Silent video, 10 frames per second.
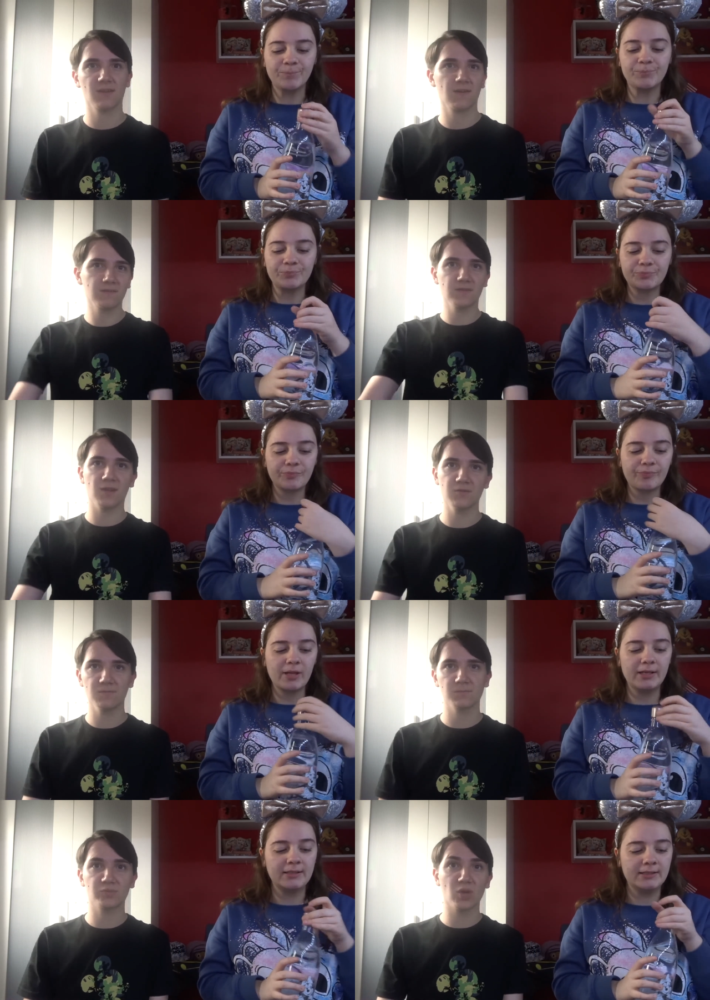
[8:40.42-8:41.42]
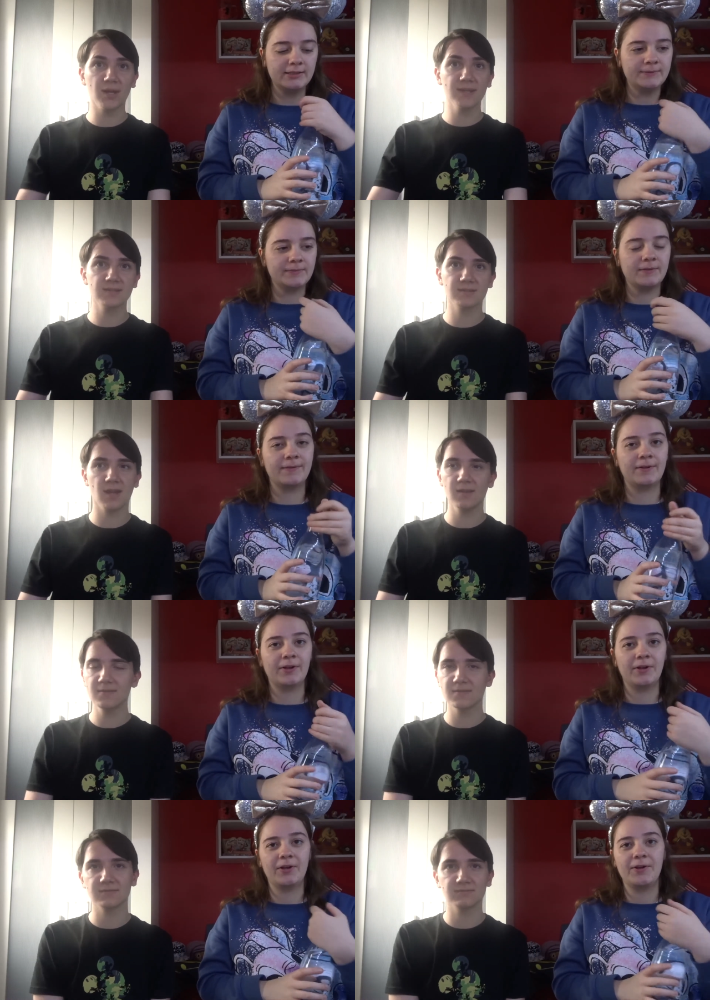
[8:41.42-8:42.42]
Speaker 1: you know, bright
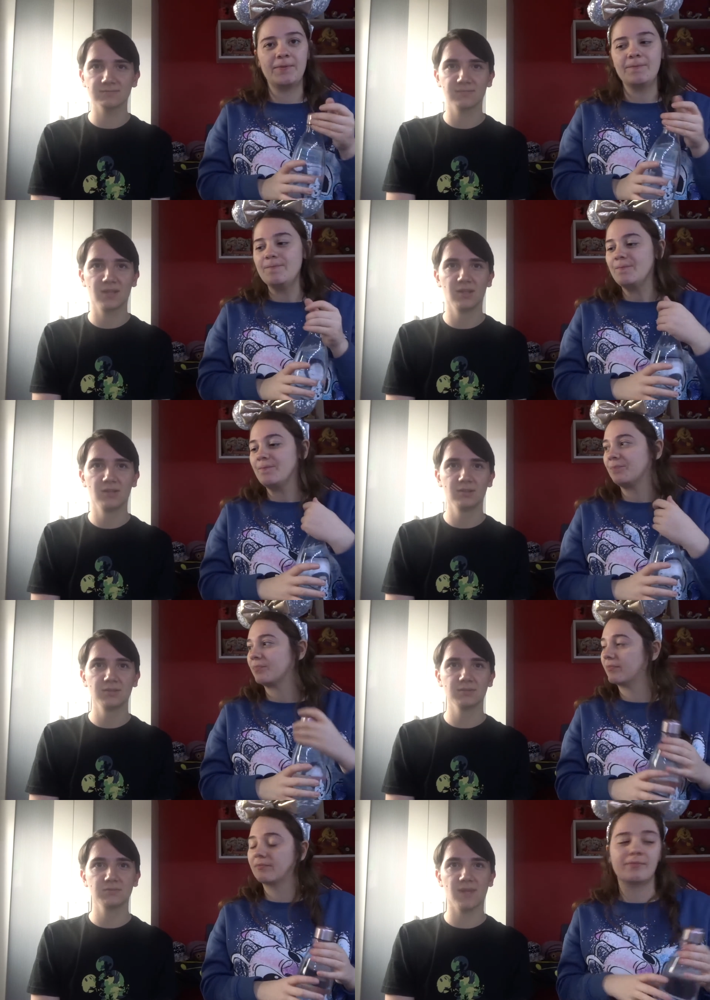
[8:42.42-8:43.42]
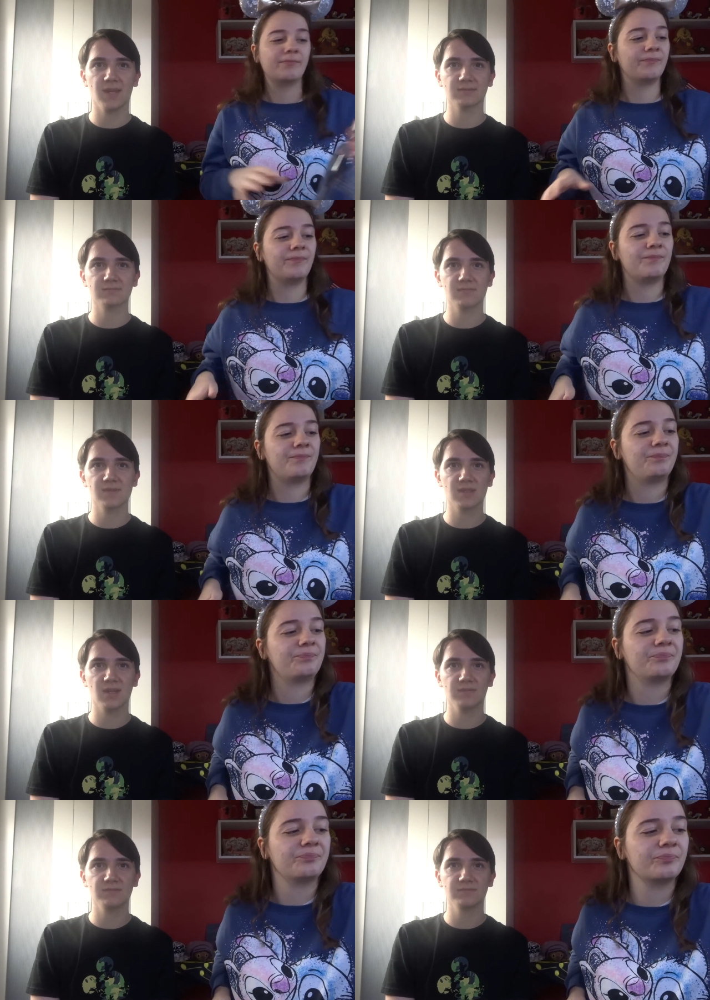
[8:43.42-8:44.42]
colours and all that
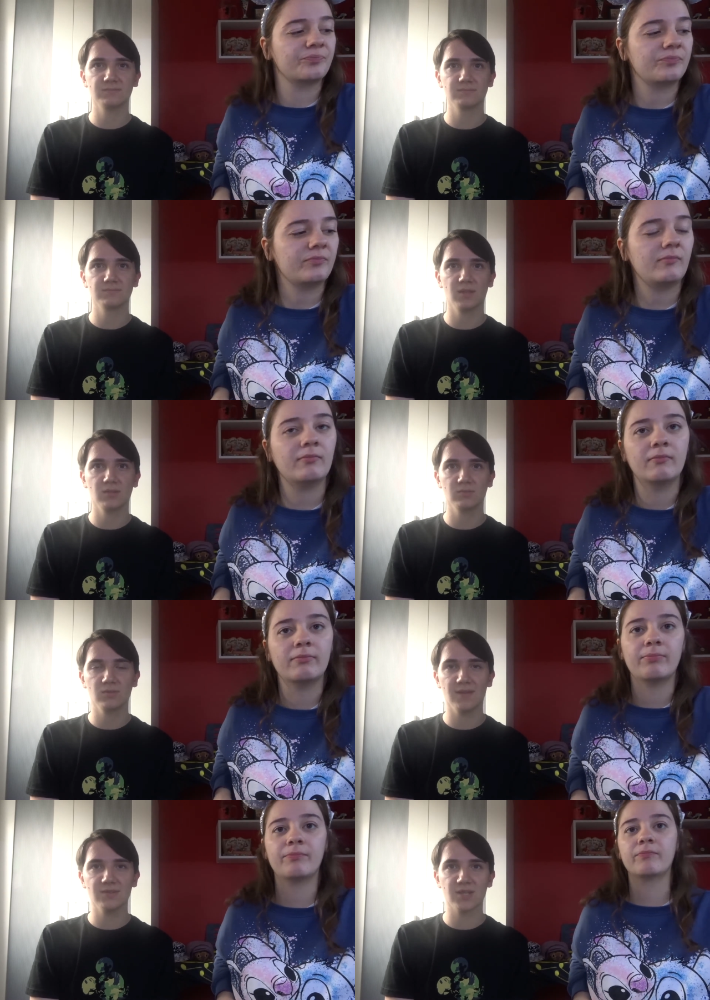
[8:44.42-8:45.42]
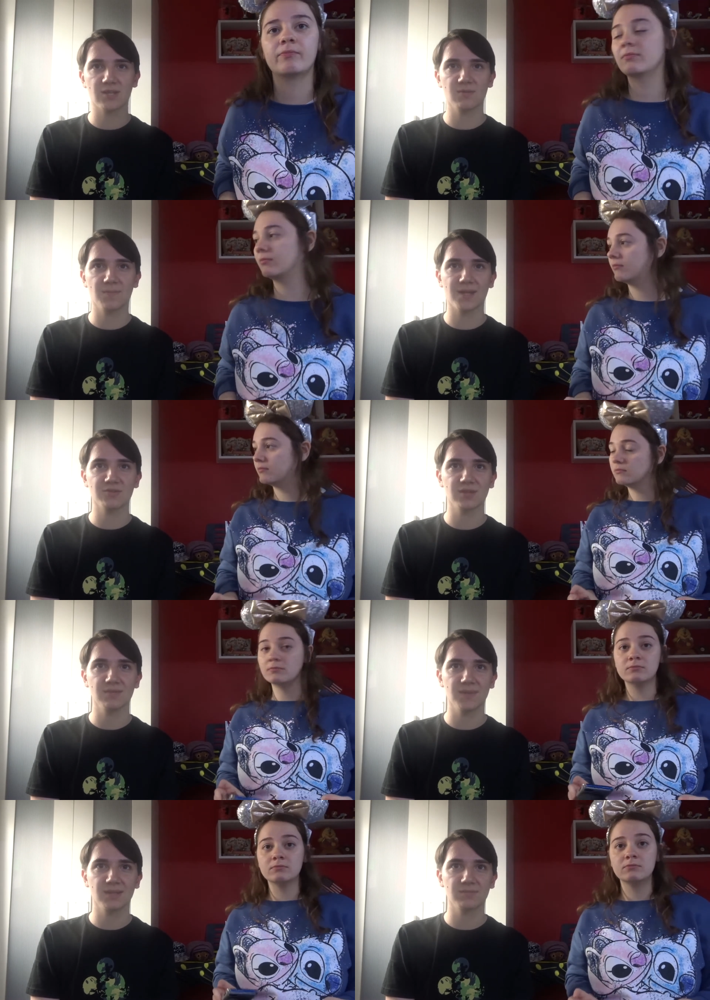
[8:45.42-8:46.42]
stuff. We'll have to change the battery in a
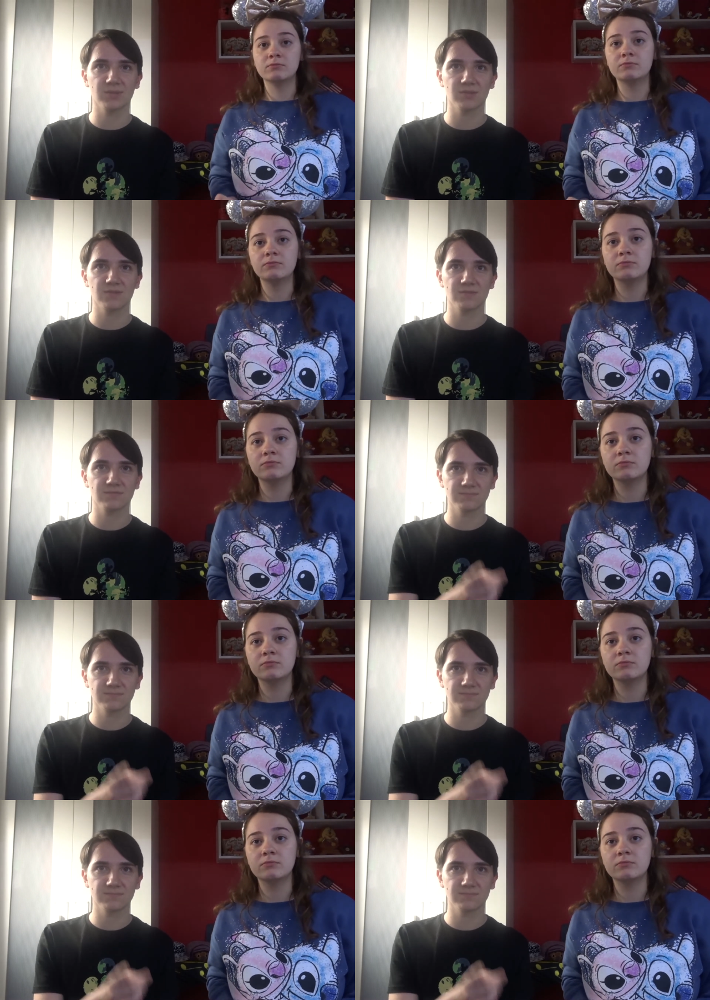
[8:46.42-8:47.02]
minute because...